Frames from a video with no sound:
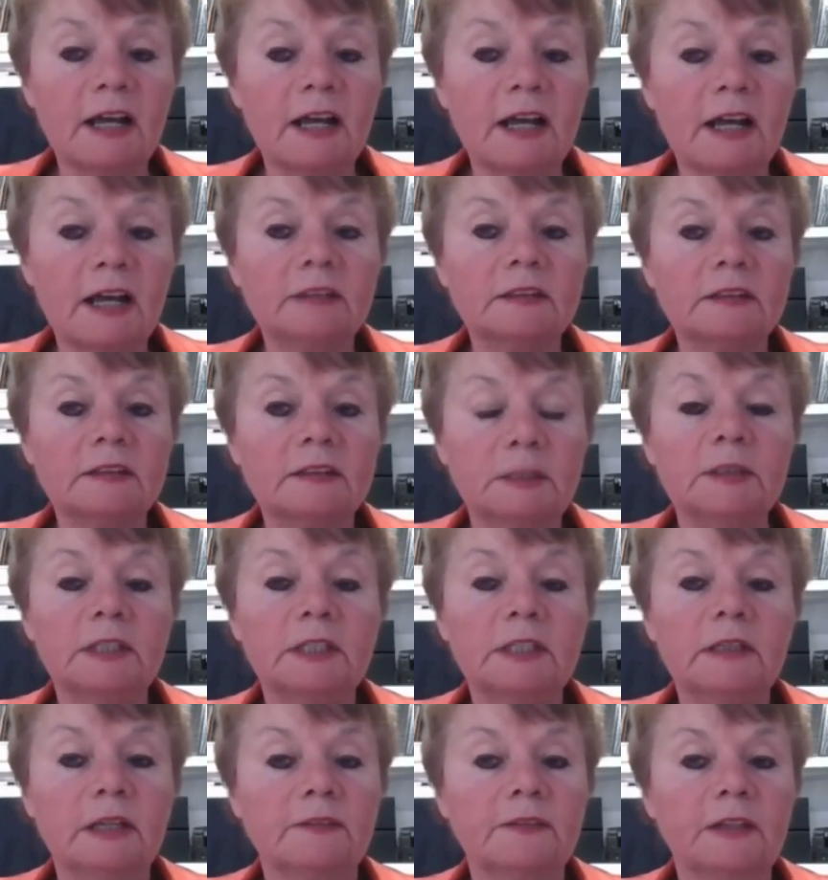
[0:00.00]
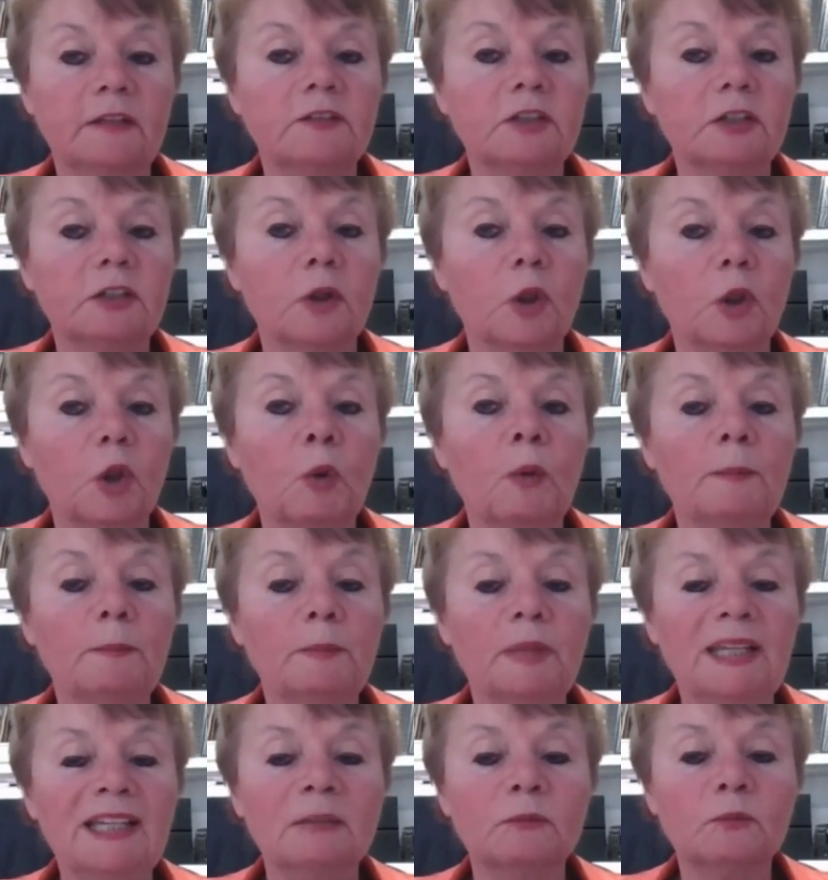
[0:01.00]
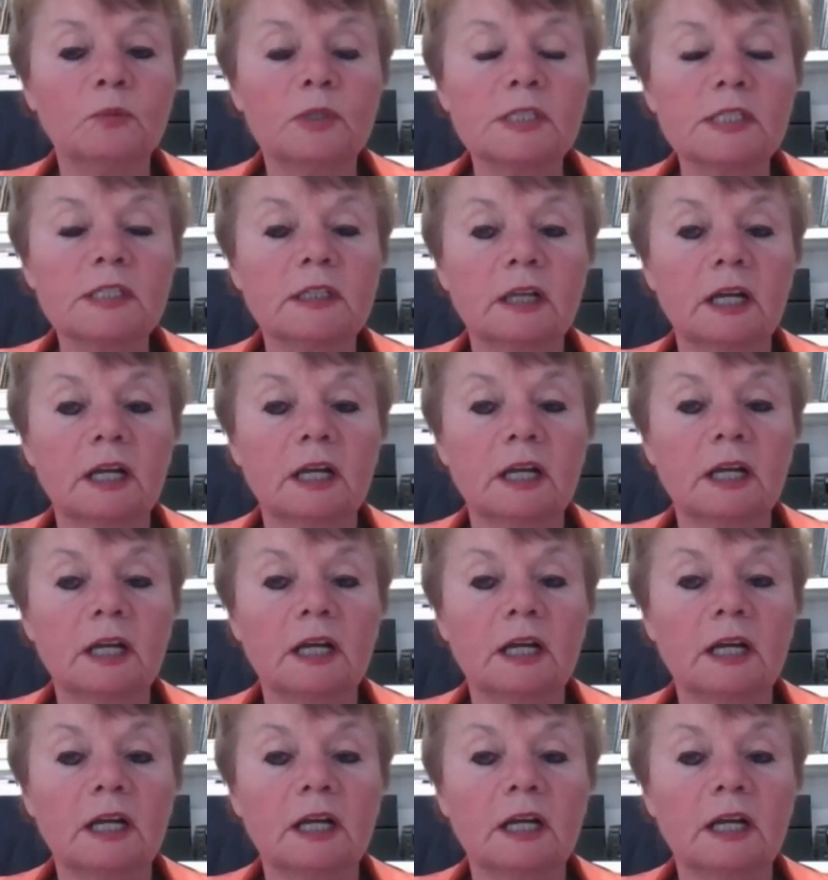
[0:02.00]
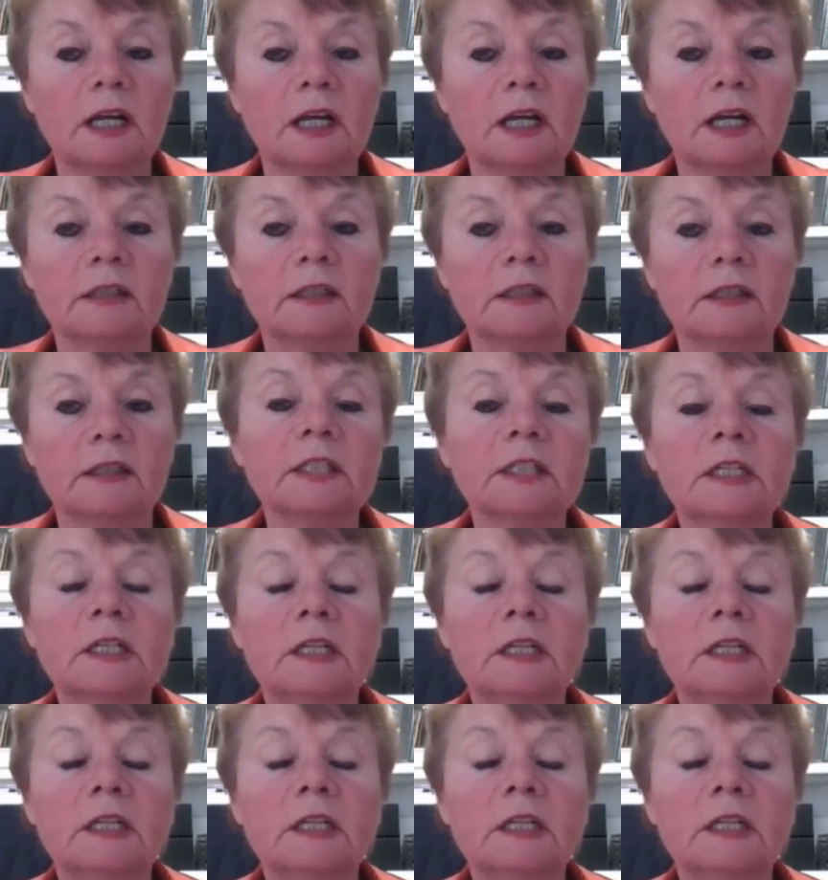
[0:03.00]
typically like things that are low and medium risk non-compliance,